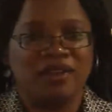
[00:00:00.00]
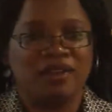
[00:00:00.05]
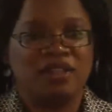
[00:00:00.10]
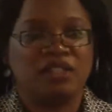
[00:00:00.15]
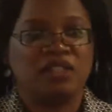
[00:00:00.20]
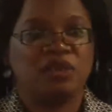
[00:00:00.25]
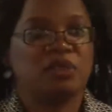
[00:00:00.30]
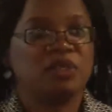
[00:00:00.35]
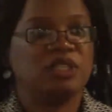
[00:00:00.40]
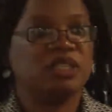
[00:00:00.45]

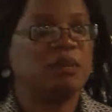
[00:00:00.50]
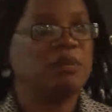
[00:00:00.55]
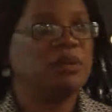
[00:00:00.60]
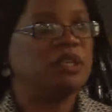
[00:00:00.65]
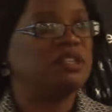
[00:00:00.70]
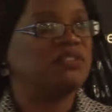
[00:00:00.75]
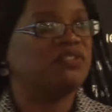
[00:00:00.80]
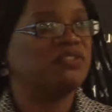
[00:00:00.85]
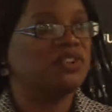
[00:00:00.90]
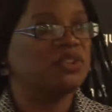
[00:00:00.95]
So when
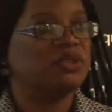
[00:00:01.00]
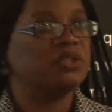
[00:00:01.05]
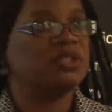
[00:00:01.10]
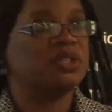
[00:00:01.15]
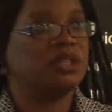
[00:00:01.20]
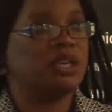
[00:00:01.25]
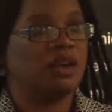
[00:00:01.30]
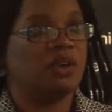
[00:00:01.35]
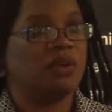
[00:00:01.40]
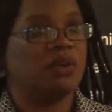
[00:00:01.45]
somebody's first
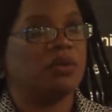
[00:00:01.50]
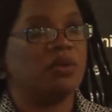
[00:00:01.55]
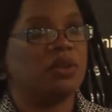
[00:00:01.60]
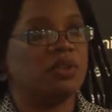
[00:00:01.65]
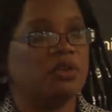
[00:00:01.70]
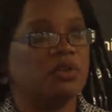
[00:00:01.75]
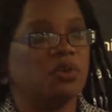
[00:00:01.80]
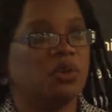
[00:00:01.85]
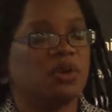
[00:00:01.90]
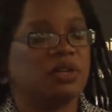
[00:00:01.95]
encounter with
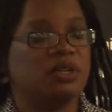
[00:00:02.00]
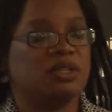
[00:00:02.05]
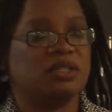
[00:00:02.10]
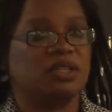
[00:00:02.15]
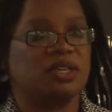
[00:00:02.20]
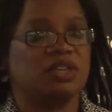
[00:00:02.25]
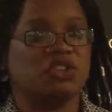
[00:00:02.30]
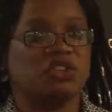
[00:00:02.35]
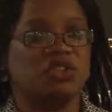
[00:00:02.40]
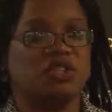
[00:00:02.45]
your
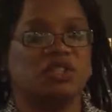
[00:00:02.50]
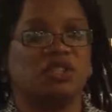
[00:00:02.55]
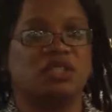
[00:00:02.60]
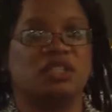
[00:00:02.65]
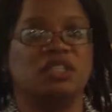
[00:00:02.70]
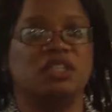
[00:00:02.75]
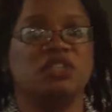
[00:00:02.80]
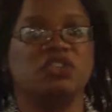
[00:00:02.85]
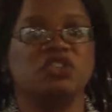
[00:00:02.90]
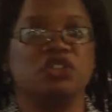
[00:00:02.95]
organization is
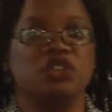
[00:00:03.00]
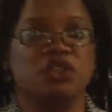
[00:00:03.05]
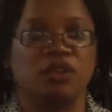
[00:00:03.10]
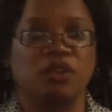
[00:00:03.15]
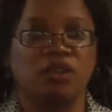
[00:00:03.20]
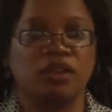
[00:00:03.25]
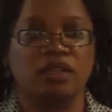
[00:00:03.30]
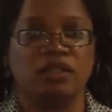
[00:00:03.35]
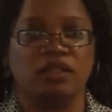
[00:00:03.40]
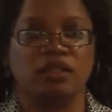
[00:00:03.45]

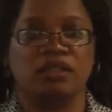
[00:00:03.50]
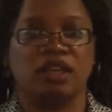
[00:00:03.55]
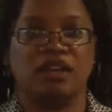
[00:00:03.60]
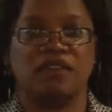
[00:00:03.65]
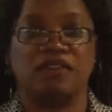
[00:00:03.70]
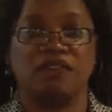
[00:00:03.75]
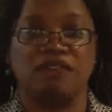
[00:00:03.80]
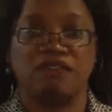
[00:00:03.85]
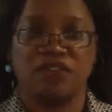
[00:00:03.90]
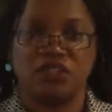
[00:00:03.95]
digital instead
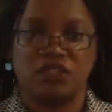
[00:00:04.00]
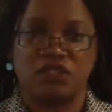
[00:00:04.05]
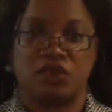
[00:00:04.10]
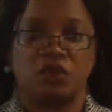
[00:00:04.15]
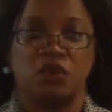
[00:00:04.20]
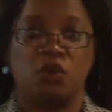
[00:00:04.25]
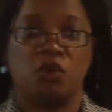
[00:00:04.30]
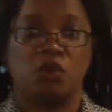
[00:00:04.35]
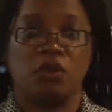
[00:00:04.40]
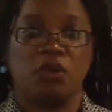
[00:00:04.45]
of
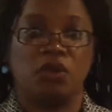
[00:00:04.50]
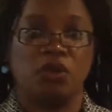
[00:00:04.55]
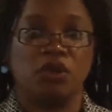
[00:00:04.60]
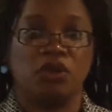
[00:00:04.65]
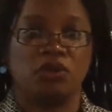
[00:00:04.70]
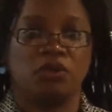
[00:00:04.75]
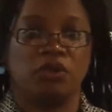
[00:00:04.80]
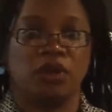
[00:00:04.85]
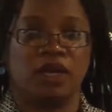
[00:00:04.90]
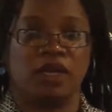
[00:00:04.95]
physical
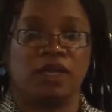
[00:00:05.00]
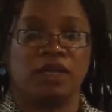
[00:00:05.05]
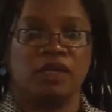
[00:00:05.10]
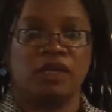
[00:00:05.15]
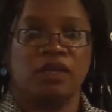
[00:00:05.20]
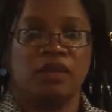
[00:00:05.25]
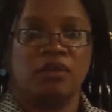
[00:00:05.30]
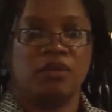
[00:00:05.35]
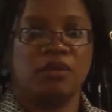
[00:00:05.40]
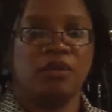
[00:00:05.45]
world, right?
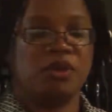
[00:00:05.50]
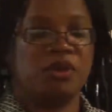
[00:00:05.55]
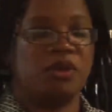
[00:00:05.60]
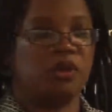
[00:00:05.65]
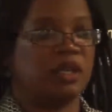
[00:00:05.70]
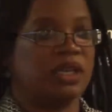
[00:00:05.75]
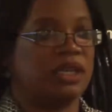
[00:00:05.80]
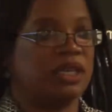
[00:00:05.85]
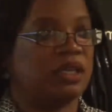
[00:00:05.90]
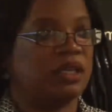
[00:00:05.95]
Remember the
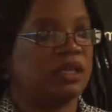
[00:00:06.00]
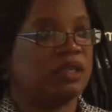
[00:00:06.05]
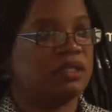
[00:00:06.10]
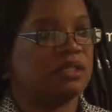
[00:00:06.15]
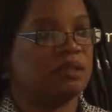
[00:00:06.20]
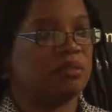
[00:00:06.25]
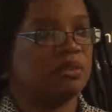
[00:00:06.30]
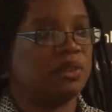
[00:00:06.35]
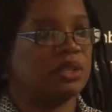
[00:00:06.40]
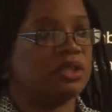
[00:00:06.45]
old
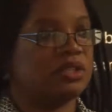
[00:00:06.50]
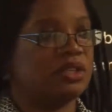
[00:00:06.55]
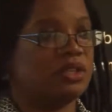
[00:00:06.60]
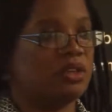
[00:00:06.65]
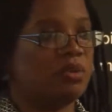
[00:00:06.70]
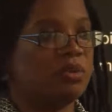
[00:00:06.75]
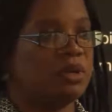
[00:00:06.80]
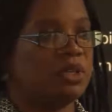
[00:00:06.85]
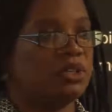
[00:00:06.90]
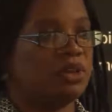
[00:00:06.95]
clicks and bricks that
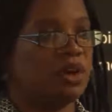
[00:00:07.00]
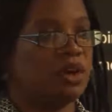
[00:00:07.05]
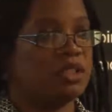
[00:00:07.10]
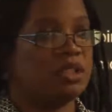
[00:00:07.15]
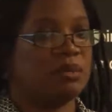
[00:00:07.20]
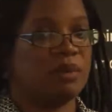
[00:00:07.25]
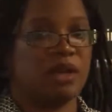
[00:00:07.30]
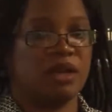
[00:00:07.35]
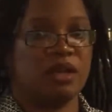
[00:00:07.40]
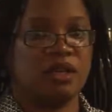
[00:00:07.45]
nobody talks
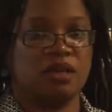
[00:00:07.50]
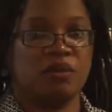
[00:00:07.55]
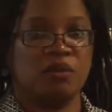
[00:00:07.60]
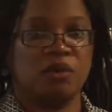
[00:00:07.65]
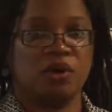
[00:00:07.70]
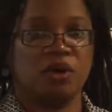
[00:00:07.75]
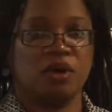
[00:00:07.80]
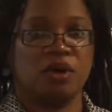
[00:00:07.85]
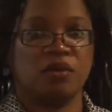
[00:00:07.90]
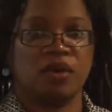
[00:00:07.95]
about
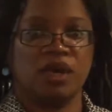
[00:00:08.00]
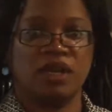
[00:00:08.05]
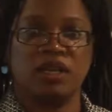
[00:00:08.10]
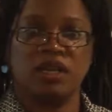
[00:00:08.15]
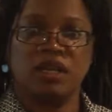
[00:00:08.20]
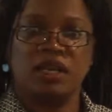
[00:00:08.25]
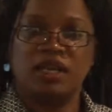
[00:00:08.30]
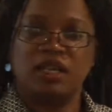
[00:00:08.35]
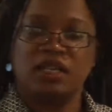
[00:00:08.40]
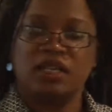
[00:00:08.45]
anymore, right?
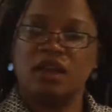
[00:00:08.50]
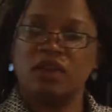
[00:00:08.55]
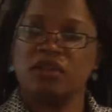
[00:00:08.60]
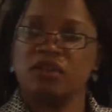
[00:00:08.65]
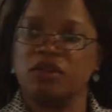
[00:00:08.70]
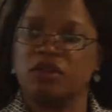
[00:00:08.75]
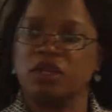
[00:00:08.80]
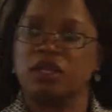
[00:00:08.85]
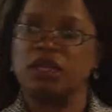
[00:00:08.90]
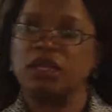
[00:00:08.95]
Now
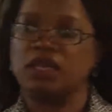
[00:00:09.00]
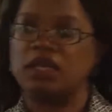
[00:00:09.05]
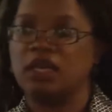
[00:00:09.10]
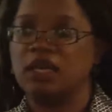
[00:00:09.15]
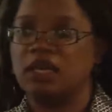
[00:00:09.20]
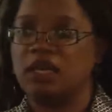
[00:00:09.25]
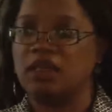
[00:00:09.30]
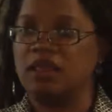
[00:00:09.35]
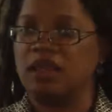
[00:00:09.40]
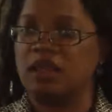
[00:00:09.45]
they're
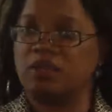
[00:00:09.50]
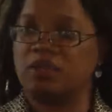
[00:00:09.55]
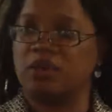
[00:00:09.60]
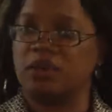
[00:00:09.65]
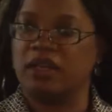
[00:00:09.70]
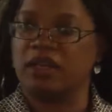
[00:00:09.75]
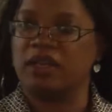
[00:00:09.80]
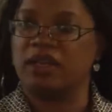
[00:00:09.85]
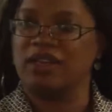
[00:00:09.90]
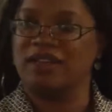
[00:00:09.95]
clicking and then
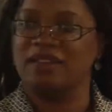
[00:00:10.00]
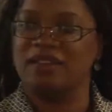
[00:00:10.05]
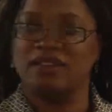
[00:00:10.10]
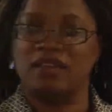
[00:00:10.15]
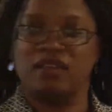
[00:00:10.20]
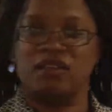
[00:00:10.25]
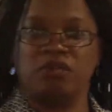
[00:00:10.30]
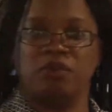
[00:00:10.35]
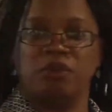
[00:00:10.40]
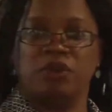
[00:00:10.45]
bricking
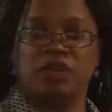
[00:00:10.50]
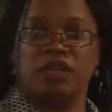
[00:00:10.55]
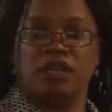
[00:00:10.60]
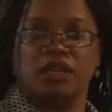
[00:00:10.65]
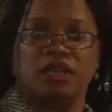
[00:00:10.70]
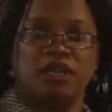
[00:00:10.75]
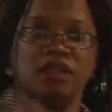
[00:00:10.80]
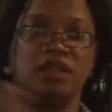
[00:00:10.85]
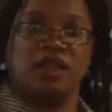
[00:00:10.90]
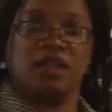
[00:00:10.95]
instead of
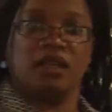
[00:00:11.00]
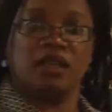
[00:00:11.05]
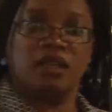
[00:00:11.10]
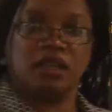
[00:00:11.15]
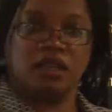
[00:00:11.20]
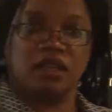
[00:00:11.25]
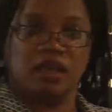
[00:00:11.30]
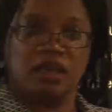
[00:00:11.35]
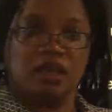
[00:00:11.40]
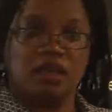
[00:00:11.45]
bricking and then
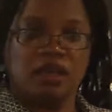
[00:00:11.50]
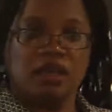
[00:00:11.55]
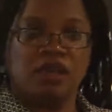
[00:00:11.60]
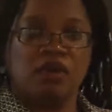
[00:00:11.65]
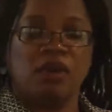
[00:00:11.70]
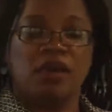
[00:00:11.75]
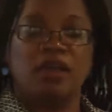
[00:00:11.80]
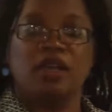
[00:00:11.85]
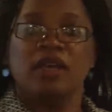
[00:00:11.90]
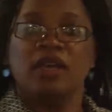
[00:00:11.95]
clicking,
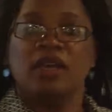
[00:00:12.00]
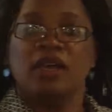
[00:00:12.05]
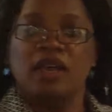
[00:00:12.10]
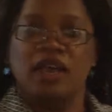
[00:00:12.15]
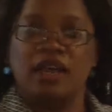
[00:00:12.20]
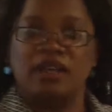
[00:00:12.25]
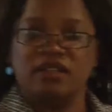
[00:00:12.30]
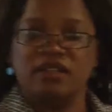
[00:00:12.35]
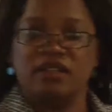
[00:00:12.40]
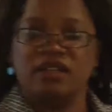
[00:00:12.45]
right?
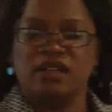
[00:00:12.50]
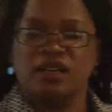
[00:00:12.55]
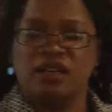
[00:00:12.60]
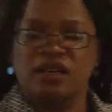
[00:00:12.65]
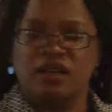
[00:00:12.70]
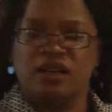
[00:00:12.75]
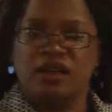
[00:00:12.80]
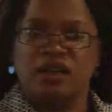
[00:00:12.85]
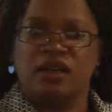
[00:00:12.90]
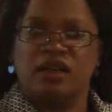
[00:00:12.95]
And
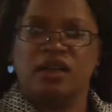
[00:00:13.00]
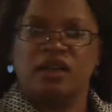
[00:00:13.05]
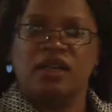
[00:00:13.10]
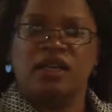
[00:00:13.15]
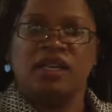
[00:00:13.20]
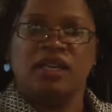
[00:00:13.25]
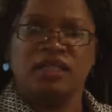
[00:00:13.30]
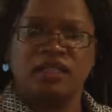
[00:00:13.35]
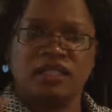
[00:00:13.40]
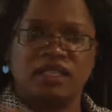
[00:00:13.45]

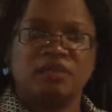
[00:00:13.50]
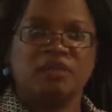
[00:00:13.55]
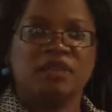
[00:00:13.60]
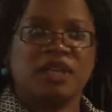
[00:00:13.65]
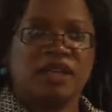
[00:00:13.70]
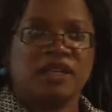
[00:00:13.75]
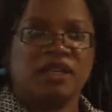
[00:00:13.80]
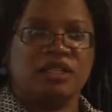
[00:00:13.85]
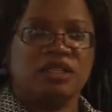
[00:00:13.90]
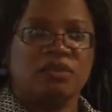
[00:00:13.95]
it seems
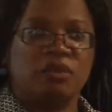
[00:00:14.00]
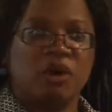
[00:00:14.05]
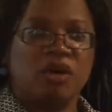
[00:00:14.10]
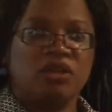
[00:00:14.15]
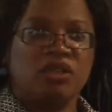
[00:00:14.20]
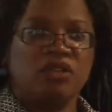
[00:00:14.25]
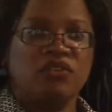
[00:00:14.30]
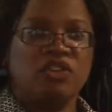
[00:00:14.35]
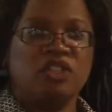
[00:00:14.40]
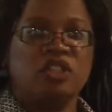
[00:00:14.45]
like a small
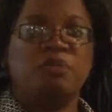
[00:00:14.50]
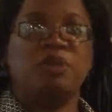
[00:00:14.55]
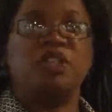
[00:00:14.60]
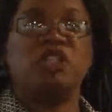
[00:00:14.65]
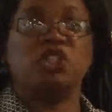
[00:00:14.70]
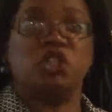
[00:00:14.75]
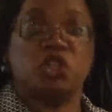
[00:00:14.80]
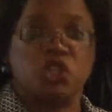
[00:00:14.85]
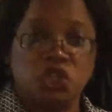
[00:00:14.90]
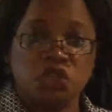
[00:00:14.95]
difference, but
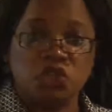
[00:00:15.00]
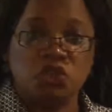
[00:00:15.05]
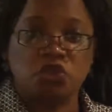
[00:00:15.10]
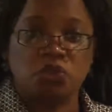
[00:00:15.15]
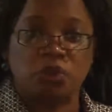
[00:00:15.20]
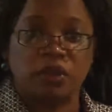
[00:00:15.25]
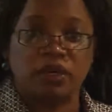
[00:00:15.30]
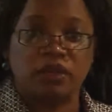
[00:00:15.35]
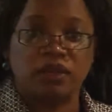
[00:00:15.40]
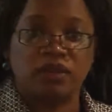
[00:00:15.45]
it's a huge
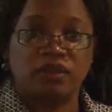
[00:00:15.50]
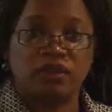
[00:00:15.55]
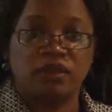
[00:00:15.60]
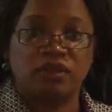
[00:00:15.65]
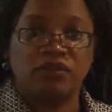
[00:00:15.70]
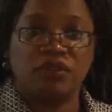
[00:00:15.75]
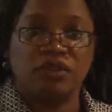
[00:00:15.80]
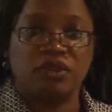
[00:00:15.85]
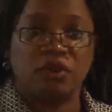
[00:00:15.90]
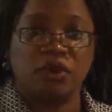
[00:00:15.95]
one
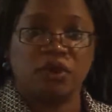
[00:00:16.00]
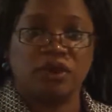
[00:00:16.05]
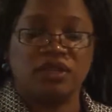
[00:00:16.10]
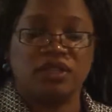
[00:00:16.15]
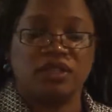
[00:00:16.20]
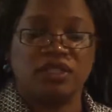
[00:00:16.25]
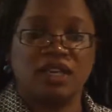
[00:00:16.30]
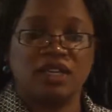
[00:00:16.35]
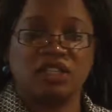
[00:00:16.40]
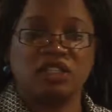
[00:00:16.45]
for the
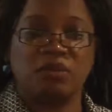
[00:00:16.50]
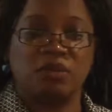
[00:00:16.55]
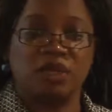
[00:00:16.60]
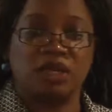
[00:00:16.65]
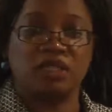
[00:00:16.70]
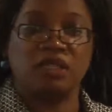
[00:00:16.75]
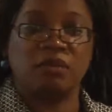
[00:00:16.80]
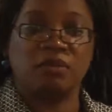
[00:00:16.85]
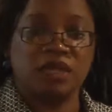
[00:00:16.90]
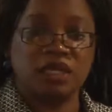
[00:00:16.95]
organization
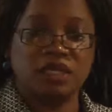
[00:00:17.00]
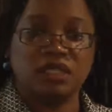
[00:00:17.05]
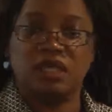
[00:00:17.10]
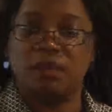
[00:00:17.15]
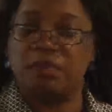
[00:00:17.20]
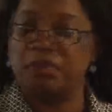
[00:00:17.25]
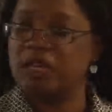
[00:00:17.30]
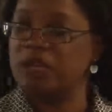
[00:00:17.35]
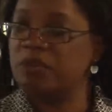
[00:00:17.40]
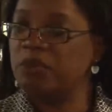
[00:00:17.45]
because it means
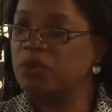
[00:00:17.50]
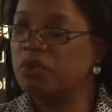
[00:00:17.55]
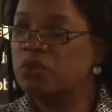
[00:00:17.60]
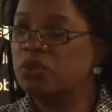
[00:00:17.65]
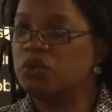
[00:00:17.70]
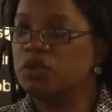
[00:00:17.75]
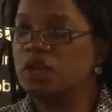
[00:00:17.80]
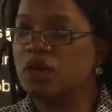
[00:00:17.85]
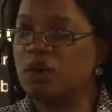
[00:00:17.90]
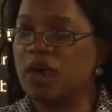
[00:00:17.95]
that people
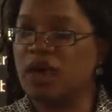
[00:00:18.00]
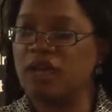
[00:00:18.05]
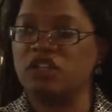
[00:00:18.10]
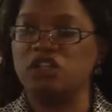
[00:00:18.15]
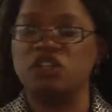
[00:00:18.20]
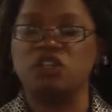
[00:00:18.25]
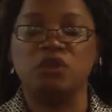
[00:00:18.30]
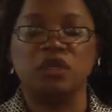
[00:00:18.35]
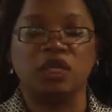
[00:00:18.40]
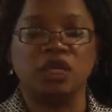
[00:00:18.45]
who know how to
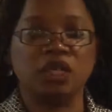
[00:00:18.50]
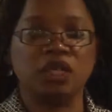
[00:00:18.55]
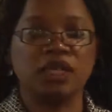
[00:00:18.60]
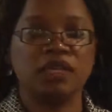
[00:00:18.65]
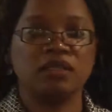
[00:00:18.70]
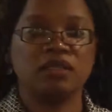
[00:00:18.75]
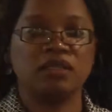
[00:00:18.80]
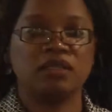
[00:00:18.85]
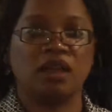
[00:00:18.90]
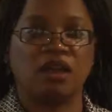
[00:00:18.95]
do the
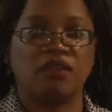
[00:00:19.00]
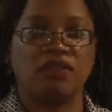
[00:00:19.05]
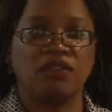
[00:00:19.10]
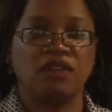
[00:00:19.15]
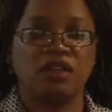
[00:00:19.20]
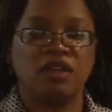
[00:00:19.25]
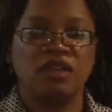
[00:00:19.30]
click stuff